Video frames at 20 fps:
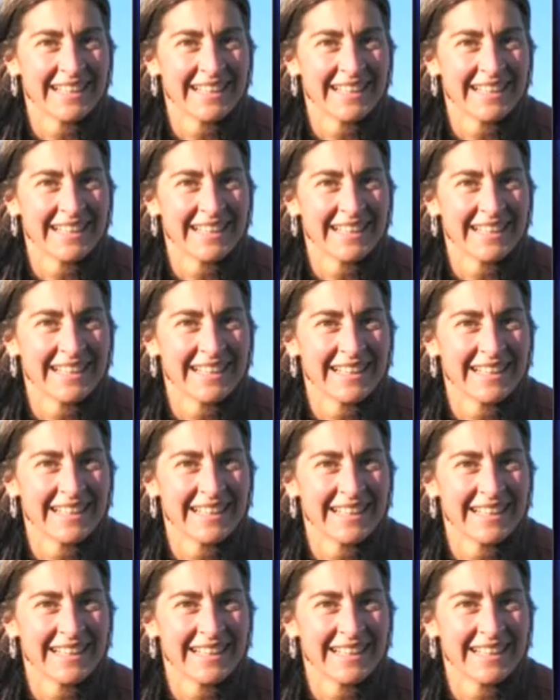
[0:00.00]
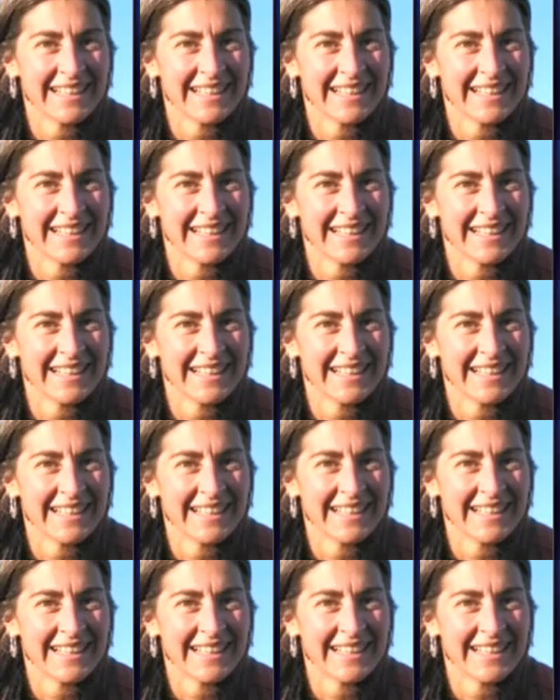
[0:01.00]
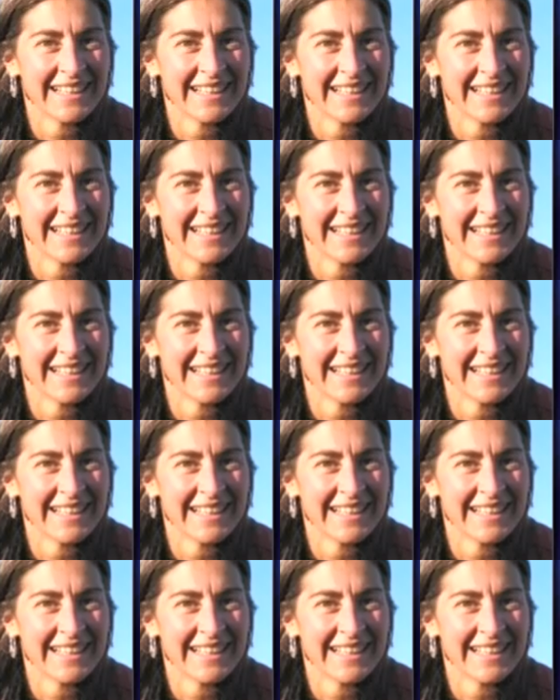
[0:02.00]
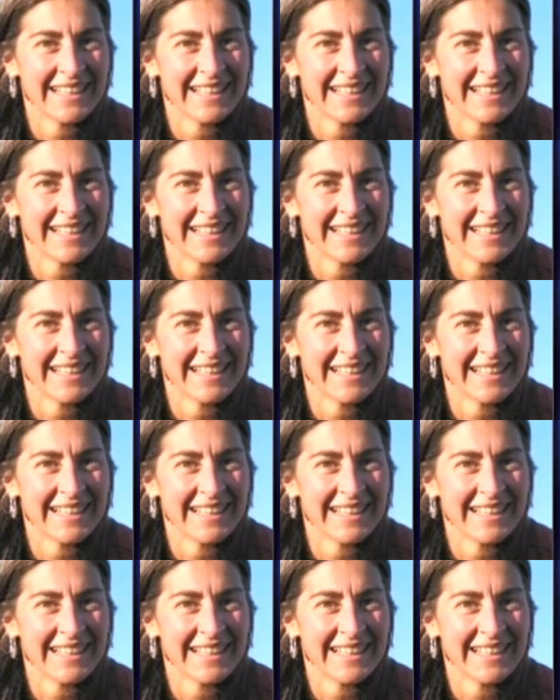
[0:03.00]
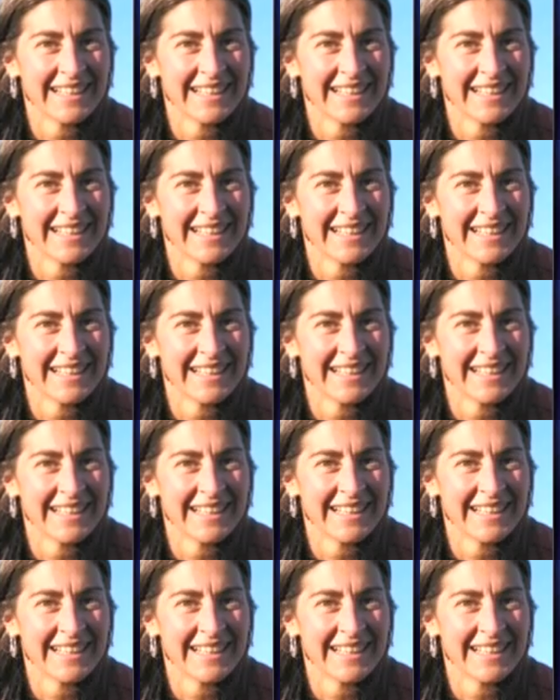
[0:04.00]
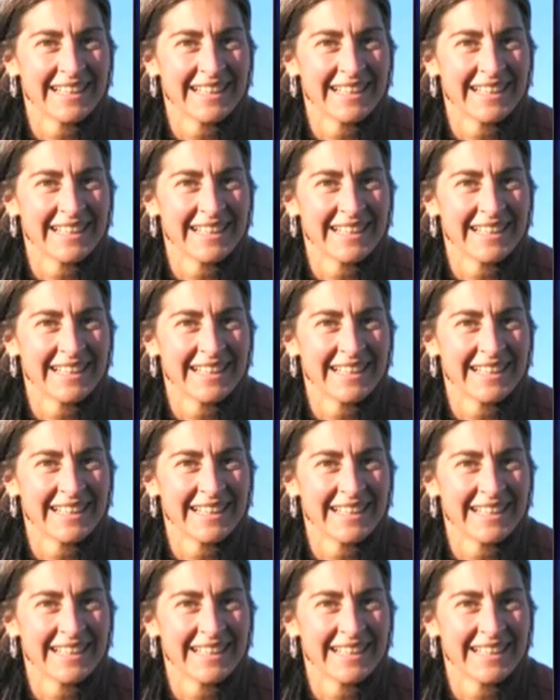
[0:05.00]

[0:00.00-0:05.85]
No words are spoken by the person on screen.